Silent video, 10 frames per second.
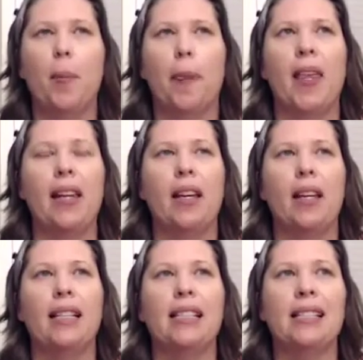And it
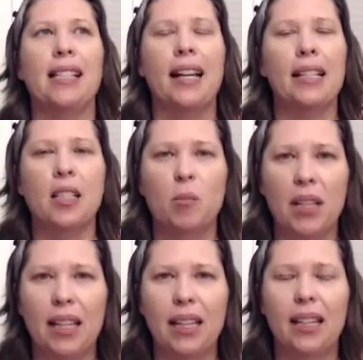excites
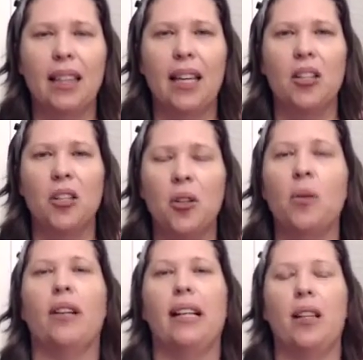me that you
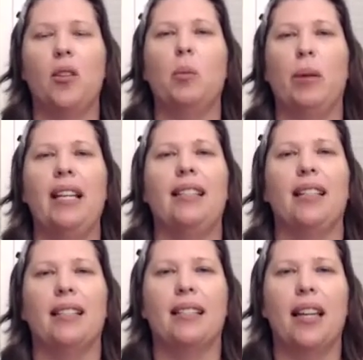are in those
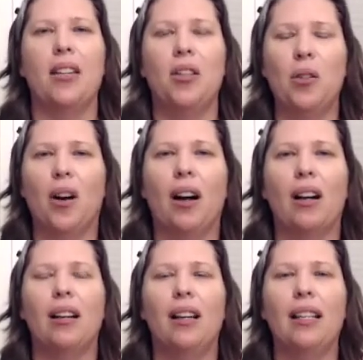places, that you
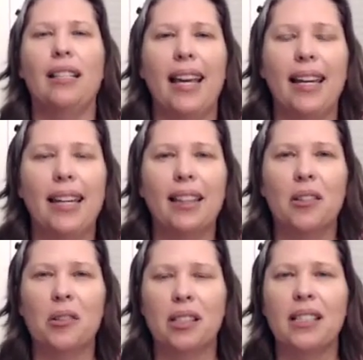are taking
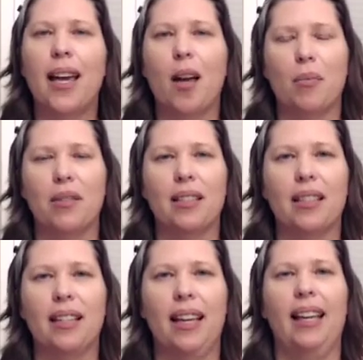those steps,
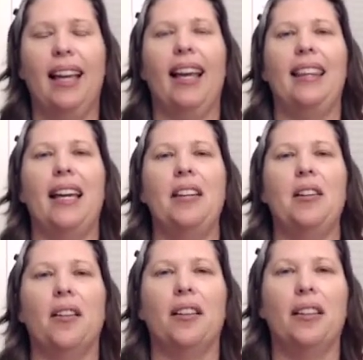and that
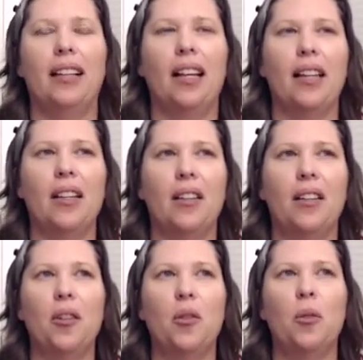
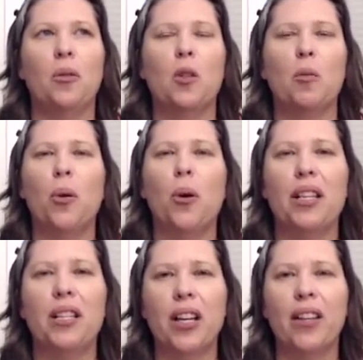you support
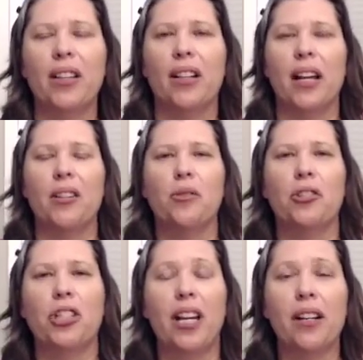each other and you
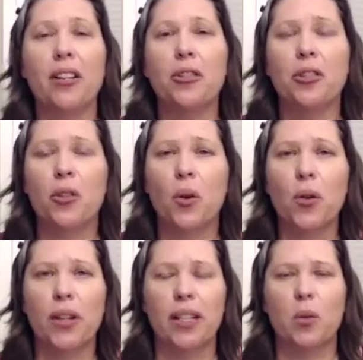share your
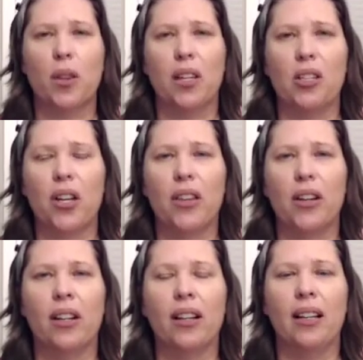stories with each
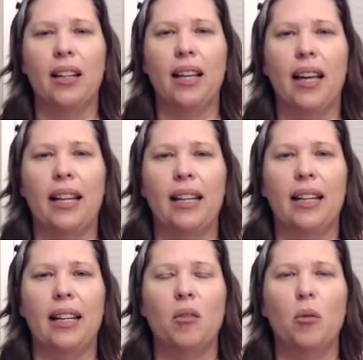other. And
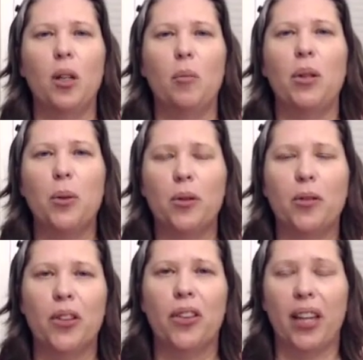what a
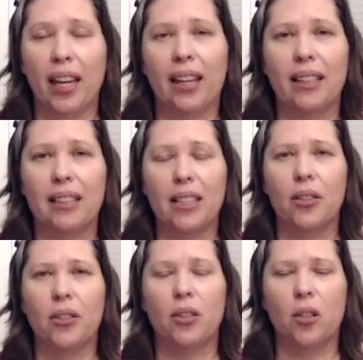beautiful thing
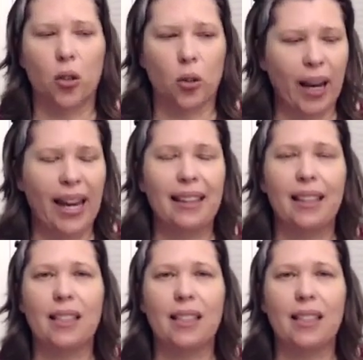to create this